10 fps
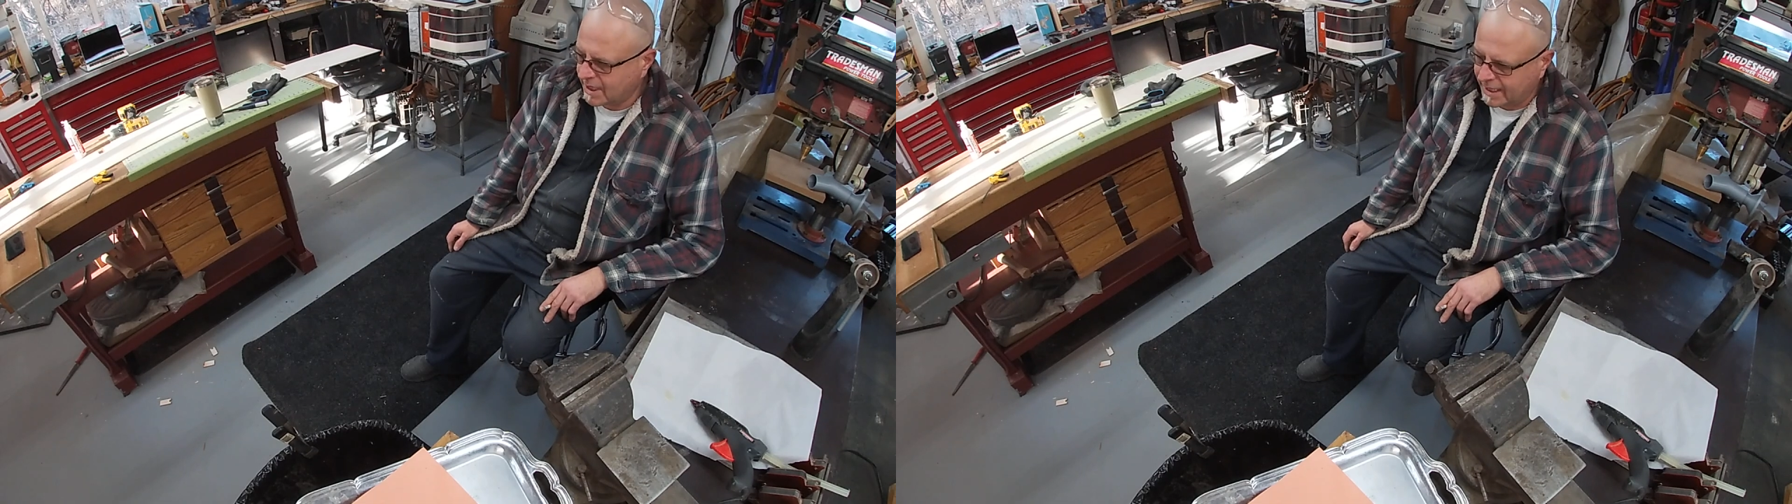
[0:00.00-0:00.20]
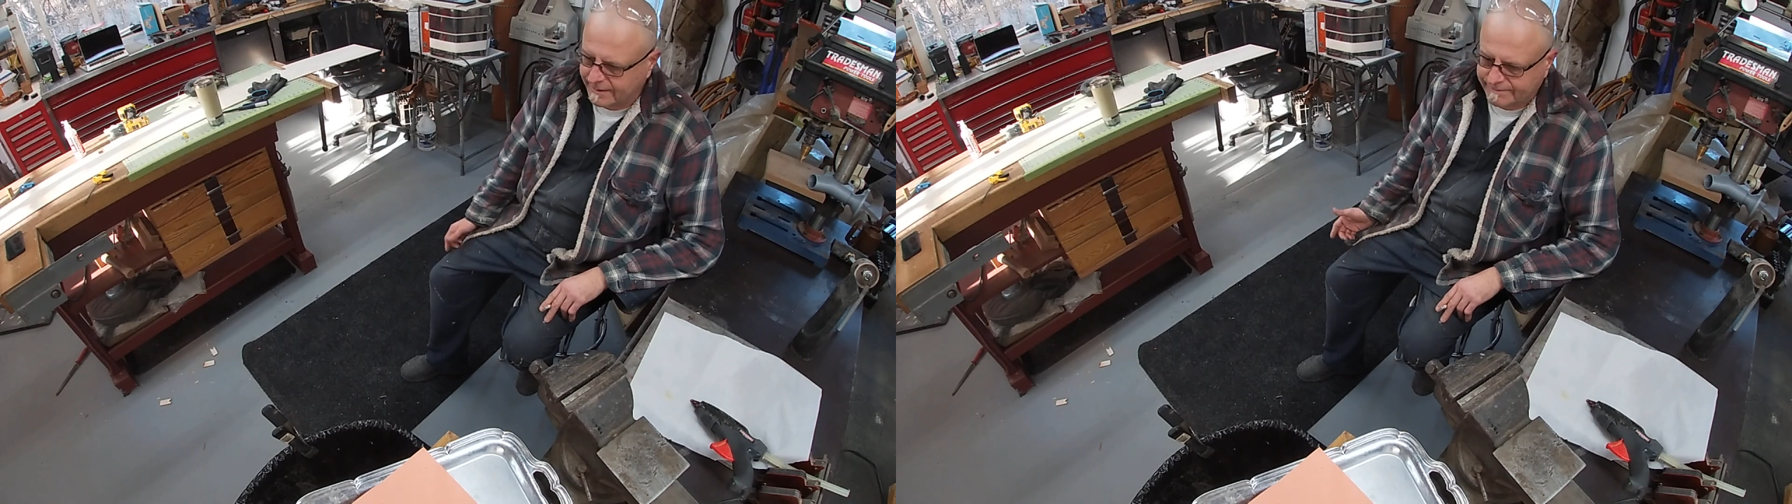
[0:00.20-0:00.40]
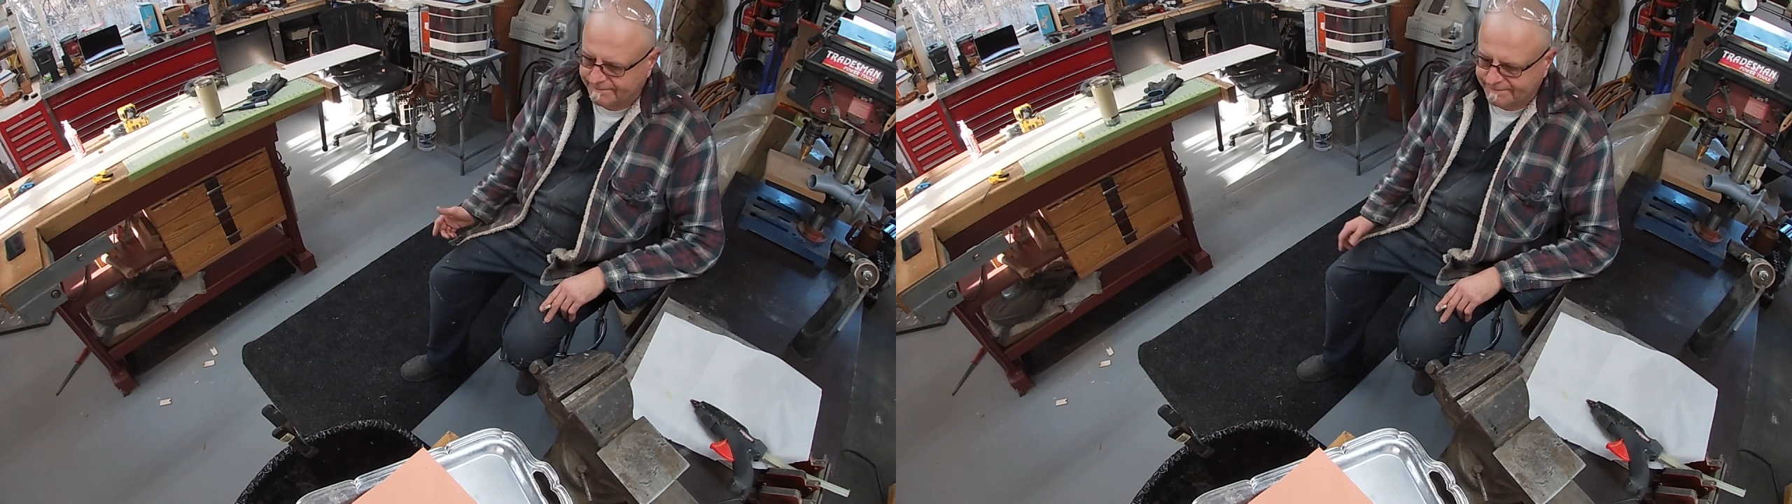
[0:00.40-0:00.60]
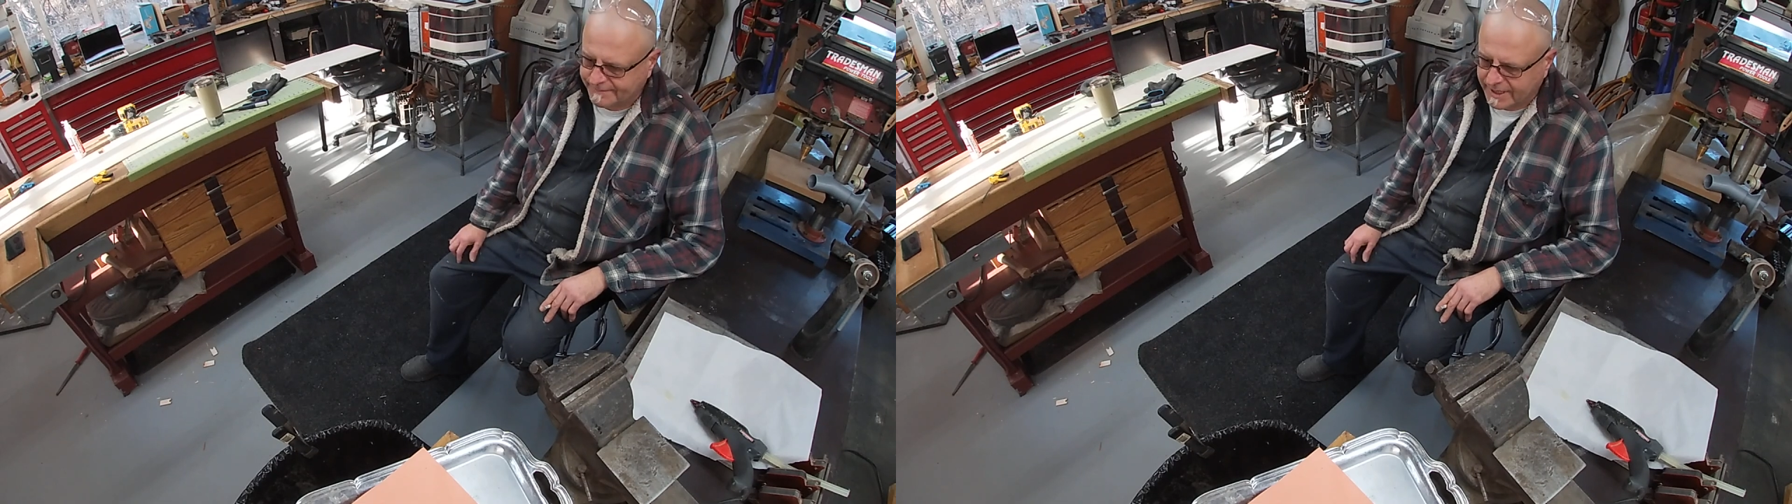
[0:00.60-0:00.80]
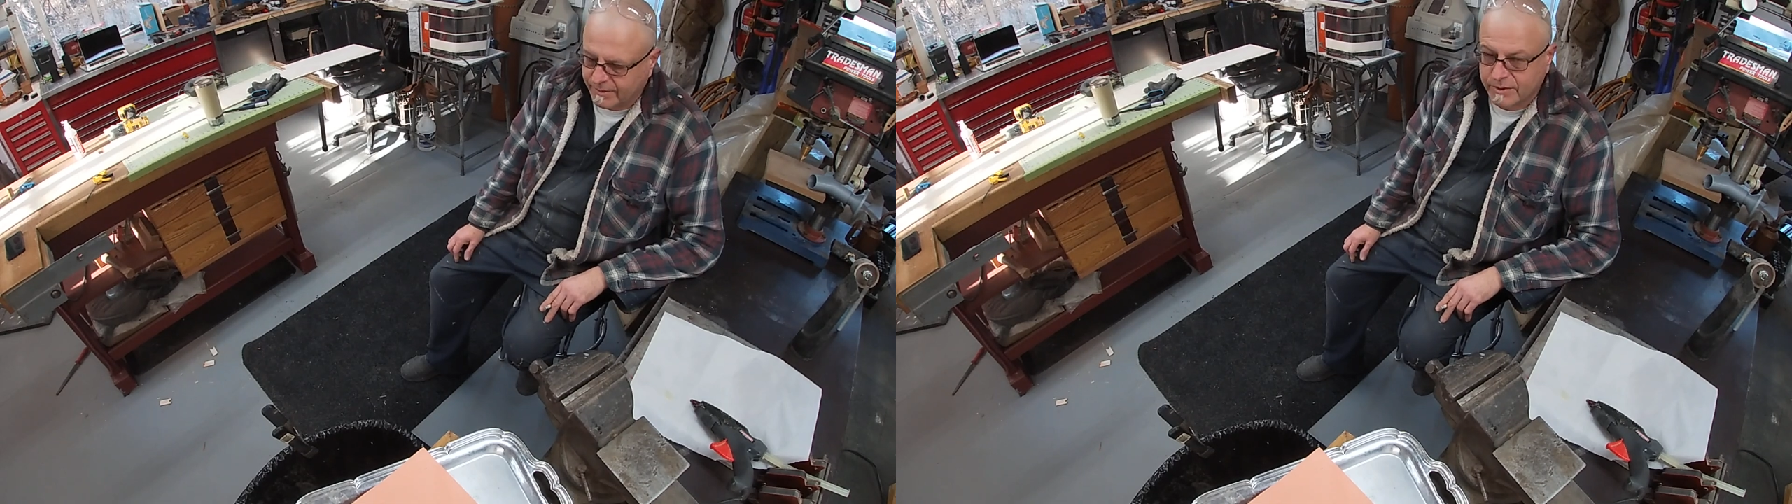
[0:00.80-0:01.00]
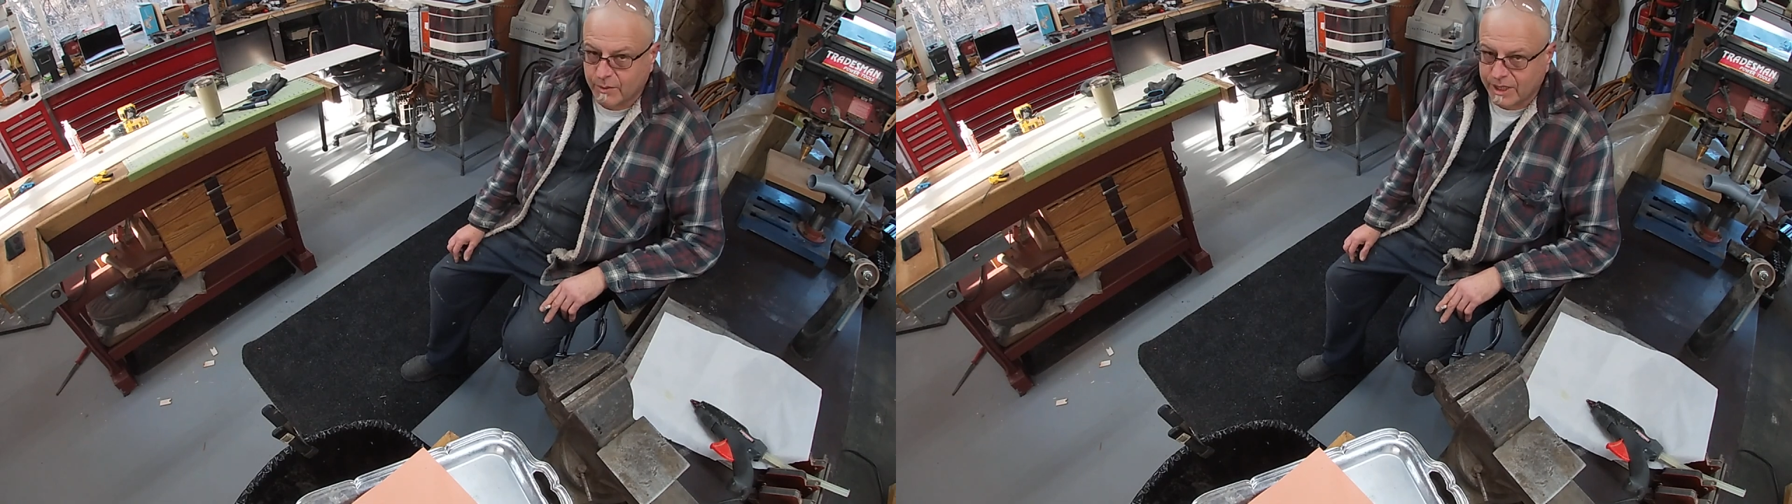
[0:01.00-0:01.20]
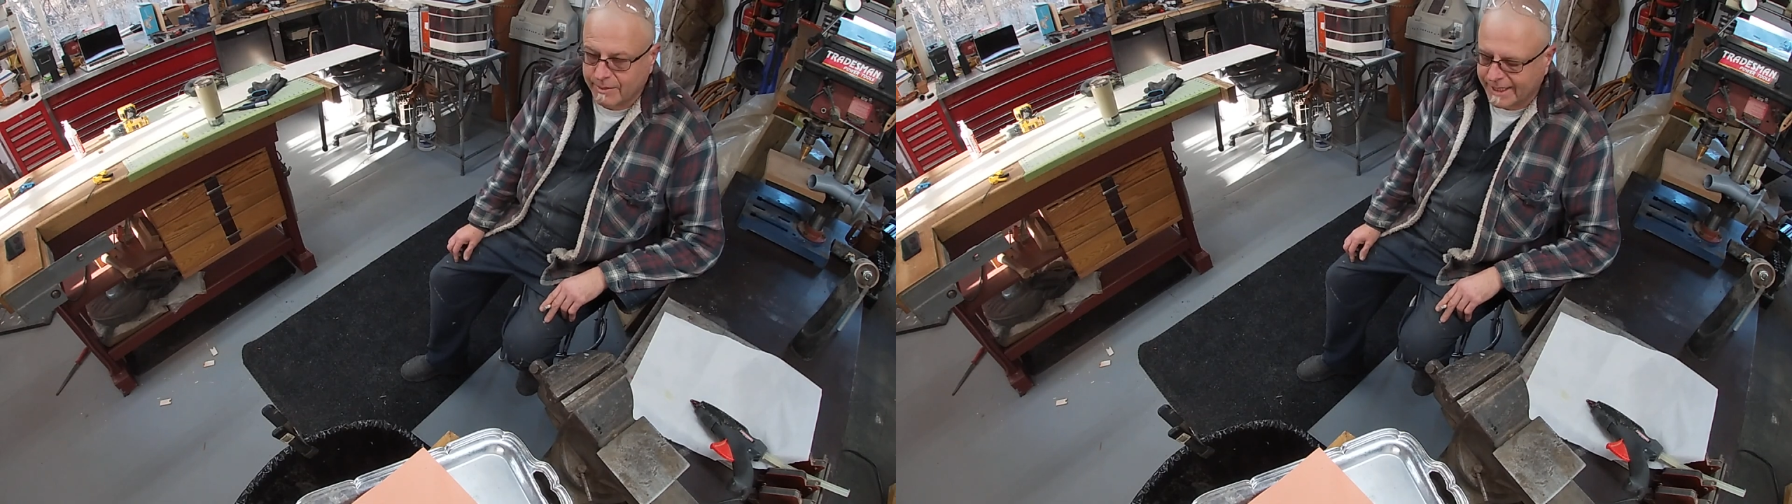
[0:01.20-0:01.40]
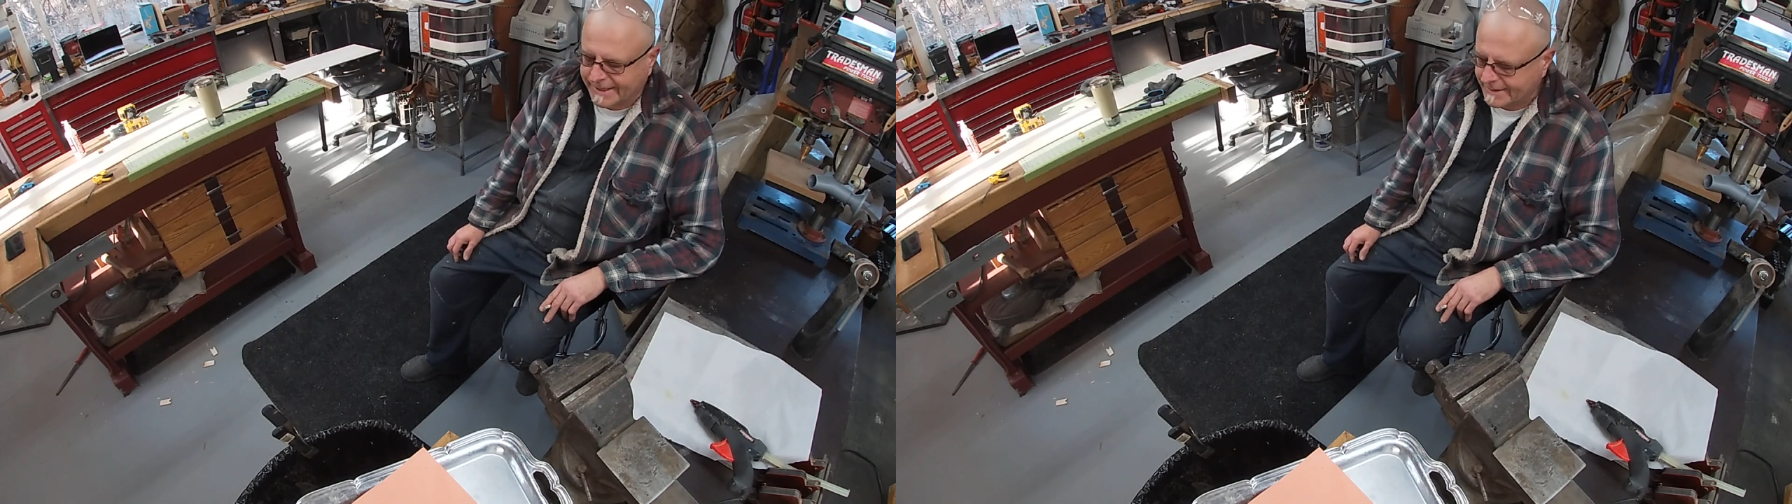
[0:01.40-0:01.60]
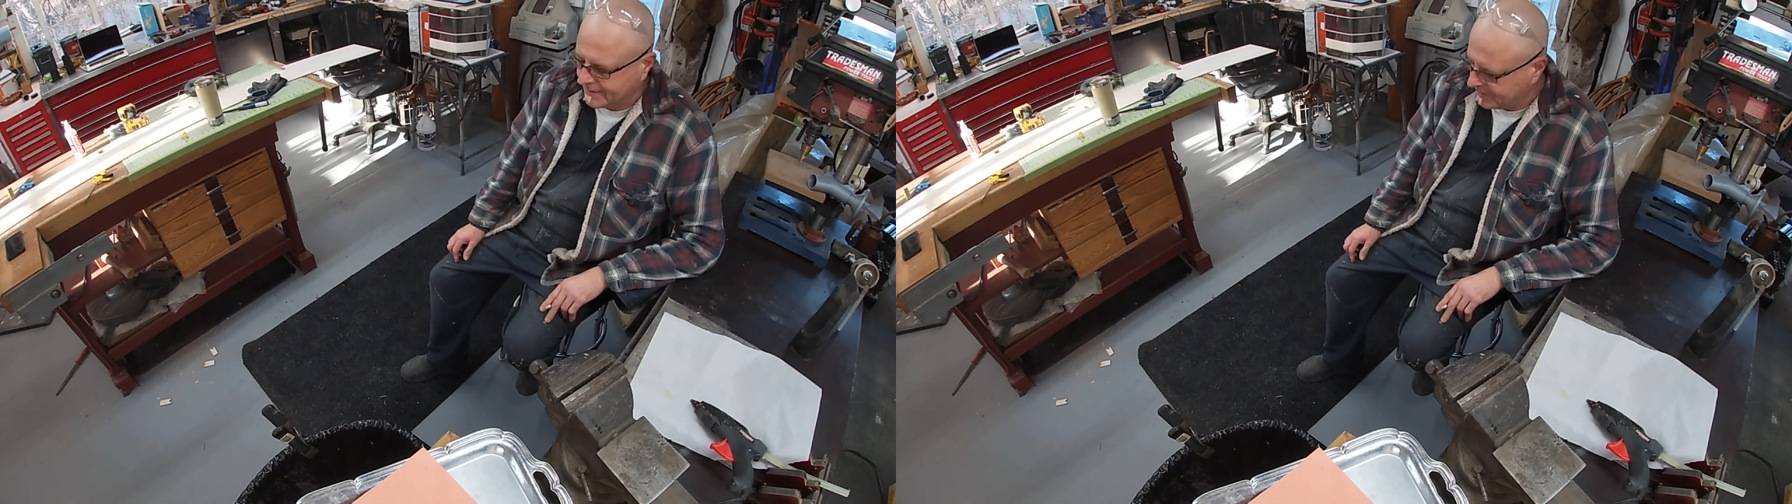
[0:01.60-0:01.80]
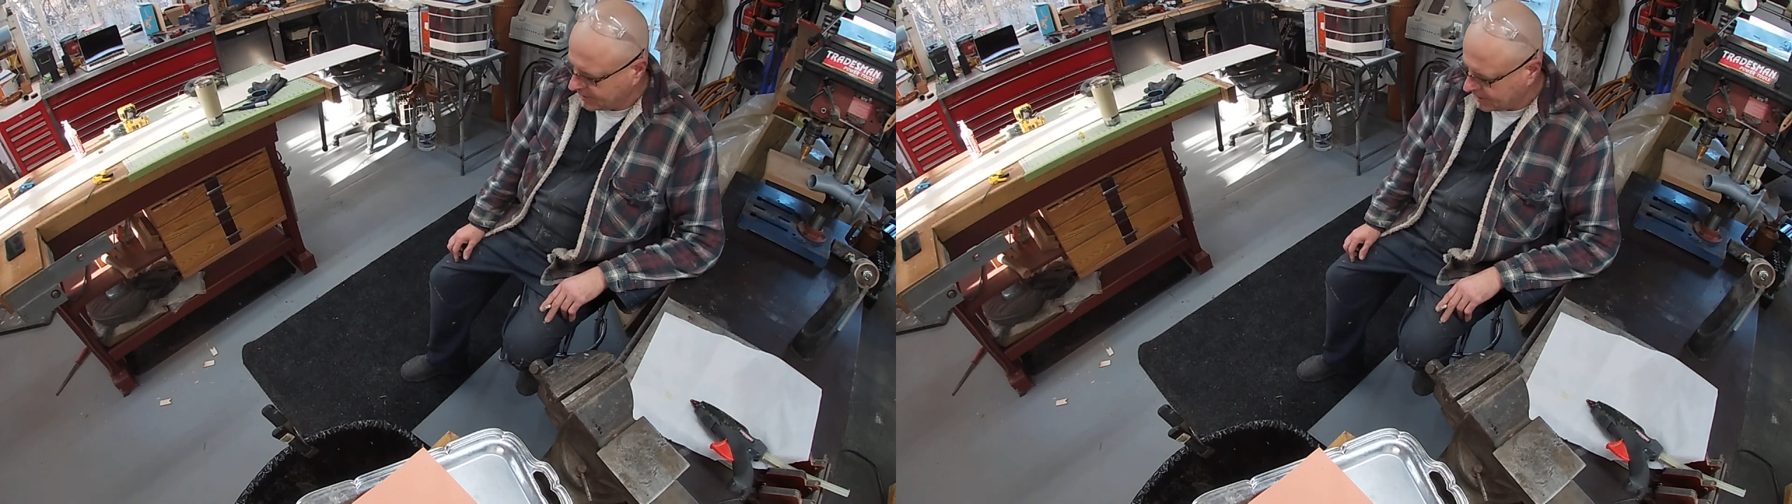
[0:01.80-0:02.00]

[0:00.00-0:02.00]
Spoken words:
take 20 minutes.